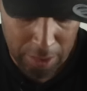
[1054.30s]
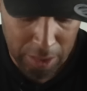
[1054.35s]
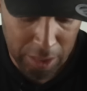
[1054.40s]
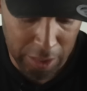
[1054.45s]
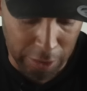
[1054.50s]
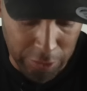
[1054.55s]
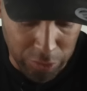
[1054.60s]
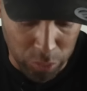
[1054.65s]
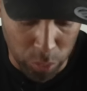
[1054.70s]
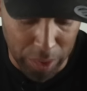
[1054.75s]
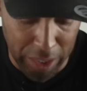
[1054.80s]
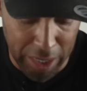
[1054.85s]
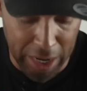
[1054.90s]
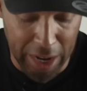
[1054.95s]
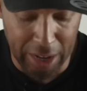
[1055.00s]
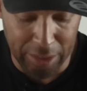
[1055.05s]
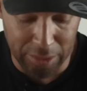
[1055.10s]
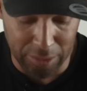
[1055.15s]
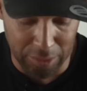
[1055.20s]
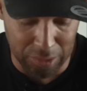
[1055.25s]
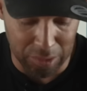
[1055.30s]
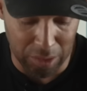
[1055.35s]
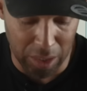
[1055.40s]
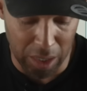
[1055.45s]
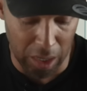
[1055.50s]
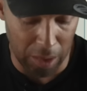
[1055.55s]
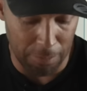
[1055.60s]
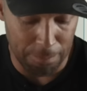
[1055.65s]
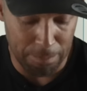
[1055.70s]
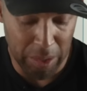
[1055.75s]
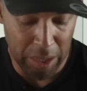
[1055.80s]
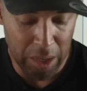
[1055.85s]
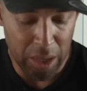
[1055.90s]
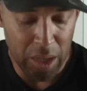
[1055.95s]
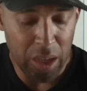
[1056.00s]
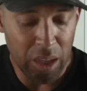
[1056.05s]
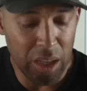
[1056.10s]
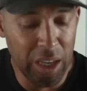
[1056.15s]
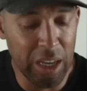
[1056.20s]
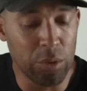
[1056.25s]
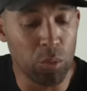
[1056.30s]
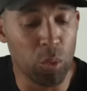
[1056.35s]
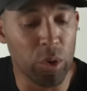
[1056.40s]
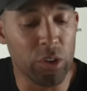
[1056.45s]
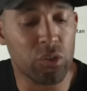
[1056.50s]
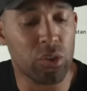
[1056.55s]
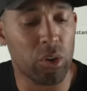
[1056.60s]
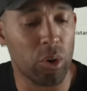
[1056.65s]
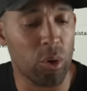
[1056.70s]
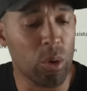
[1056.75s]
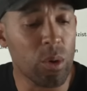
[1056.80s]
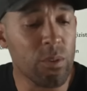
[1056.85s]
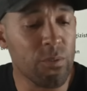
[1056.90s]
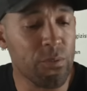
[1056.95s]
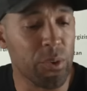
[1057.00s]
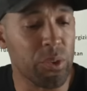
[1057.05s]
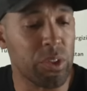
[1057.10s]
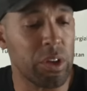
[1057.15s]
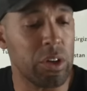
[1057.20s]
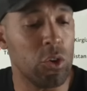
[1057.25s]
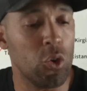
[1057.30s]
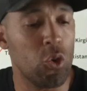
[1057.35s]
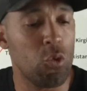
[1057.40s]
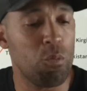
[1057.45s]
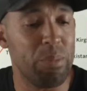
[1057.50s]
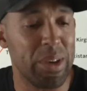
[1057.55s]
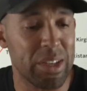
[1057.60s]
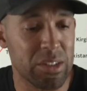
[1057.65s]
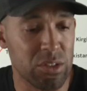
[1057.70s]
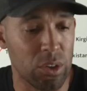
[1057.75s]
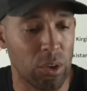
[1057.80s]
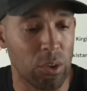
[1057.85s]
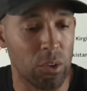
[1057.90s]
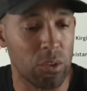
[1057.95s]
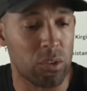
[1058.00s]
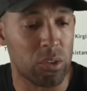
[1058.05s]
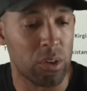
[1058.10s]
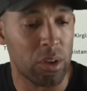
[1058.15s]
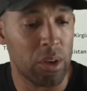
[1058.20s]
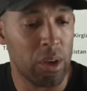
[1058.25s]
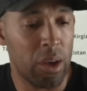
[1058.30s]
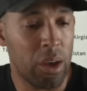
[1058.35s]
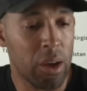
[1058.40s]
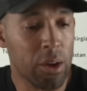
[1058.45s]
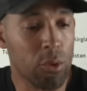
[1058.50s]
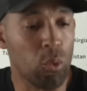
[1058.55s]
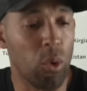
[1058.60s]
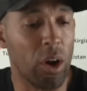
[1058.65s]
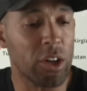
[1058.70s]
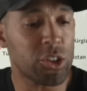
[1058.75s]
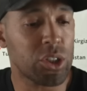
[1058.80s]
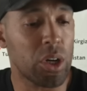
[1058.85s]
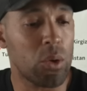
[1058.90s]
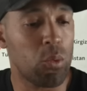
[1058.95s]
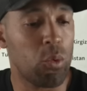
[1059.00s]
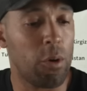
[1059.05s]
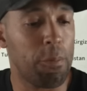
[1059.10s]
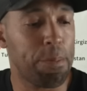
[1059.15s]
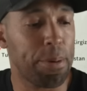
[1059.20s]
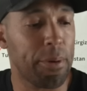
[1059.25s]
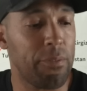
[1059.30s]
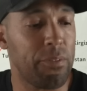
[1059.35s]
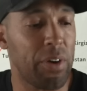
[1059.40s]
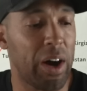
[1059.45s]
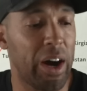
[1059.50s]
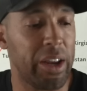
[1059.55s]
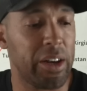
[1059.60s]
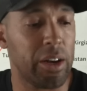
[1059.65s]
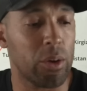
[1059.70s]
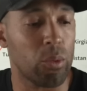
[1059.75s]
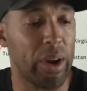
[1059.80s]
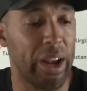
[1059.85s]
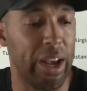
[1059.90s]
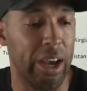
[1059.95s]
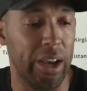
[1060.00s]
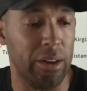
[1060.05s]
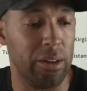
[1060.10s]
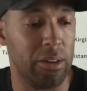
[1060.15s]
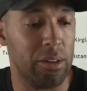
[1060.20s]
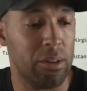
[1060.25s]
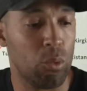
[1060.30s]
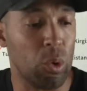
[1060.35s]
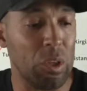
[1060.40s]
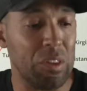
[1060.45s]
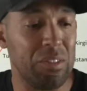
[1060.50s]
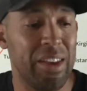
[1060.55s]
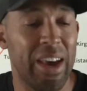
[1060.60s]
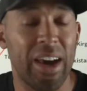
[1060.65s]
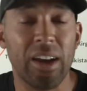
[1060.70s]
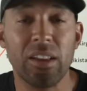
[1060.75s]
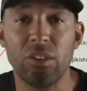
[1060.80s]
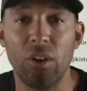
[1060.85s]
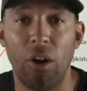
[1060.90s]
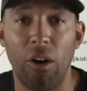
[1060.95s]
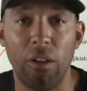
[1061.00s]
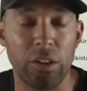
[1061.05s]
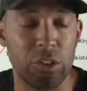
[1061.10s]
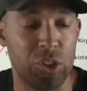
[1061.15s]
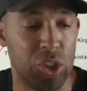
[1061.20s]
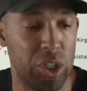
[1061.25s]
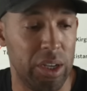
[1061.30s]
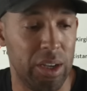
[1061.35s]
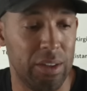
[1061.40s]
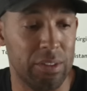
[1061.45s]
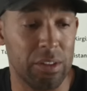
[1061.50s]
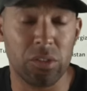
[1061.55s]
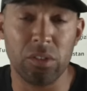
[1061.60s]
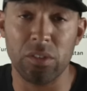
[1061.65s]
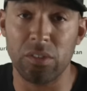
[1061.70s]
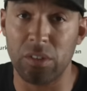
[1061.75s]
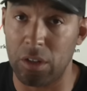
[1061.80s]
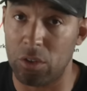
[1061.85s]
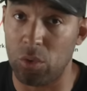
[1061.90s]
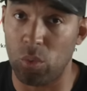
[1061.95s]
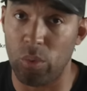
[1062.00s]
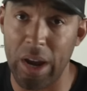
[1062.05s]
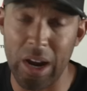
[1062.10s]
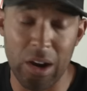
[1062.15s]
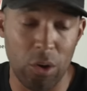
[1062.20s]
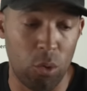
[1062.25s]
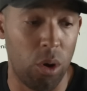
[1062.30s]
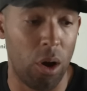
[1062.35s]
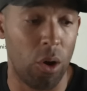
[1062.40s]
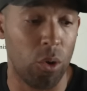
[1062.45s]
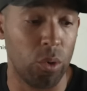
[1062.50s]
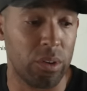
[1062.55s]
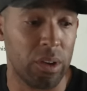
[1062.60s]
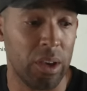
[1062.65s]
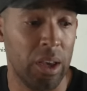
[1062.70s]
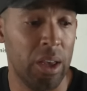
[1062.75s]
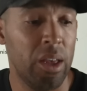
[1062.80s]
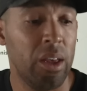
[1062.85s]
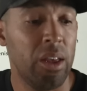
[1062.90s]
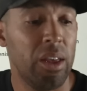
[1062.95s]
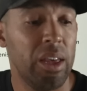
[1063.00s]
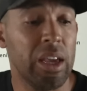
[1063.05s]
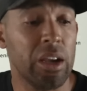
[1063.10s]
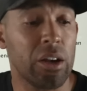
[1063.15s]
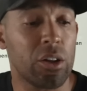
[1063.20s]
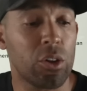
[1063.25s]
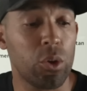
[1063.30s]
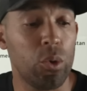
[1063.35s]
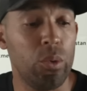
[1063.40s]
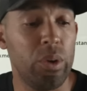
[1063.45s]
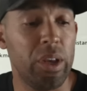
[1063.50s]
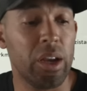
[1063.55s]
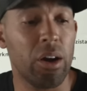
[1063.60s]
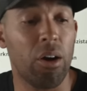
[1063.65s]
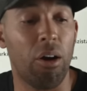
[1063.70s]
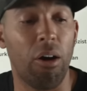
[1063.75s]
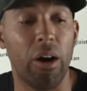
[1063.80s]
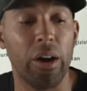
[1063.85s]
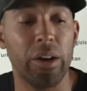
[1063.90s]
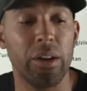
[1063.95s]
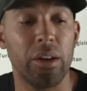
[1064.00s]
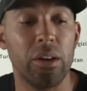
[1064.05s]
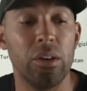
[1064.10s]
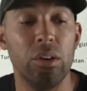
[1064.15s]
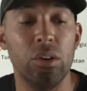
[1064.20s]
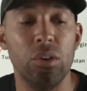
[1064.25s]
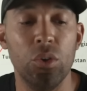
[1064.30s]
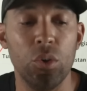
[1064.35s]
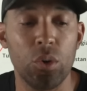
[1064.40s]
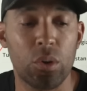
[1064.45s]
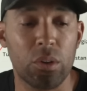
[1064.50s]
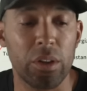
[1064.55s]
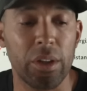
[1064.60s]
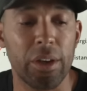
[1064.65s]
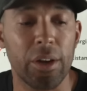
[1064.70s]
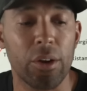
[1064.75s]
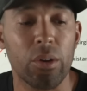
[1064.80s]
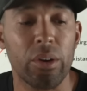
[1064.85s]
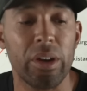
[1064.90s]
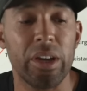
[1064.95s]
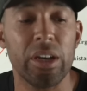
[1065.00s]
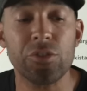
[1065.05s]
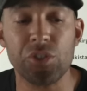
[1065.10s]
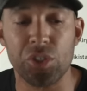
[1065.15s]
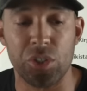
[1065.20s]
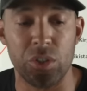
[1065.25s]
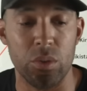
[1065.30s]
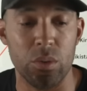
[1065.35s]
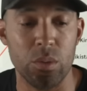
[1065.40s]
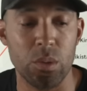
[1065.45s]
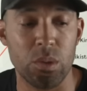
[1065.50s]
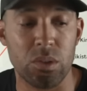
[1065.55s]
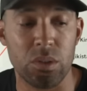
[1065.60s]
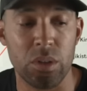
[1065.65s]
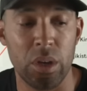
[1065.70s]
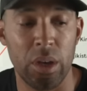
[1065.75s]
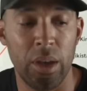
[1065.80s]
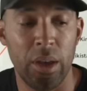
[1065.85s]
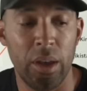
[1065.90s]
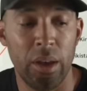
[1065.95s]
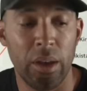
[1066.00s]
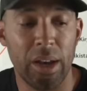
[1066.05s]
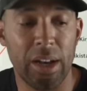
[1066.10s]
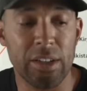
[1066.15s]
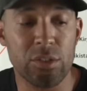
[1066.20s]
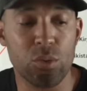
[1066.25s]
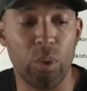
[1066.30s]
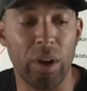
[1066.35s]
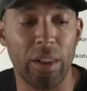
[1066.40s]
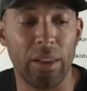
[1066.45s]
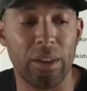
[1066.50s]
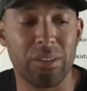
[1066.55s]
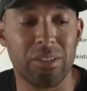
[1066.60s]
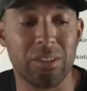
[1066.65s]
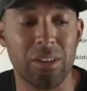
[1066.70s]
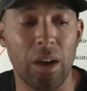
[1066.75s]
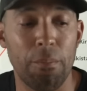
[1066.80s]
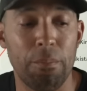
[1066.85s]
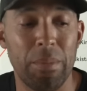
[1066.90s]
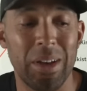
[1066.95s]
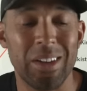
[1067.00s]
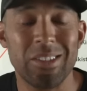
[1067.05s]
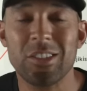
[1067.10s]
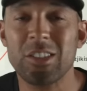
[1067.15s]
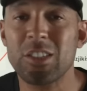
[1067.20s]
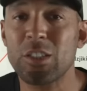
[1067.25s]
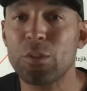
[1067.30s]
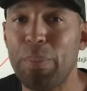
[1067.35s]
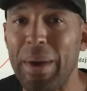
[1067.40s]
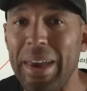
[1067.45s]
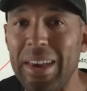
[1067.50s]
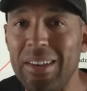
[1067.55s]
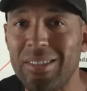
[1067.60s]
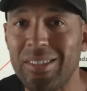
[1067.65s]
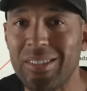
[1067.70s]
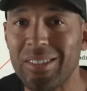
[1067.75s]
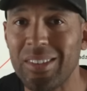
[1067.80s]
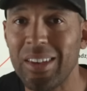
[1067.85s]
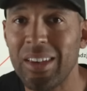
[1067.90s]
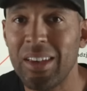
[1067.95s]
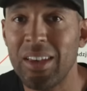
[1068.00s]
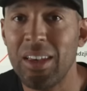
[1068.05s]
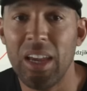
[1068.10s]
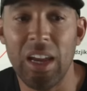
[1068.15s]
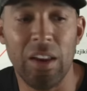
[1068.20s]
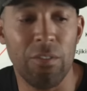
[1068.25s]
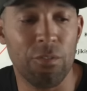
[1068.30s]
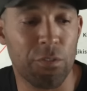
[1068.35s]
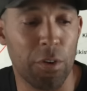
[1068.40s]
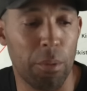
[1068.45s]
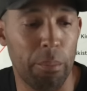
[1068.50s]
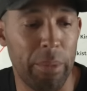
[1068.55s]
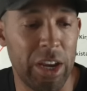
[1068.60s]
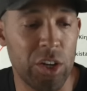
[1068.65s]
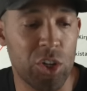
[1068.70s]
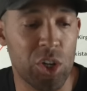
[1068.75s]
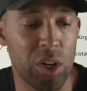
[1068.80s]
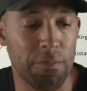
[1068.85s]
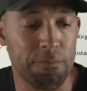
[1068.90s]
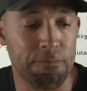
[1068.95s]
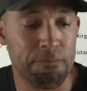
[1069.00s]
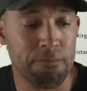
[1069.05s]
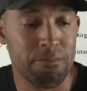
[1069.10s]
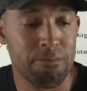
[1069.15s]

Here's what he had to say. In return for the new missiles, Russia will provide Iran with technology, and this is a direct quote, including on nuclear issues, as well as some space information.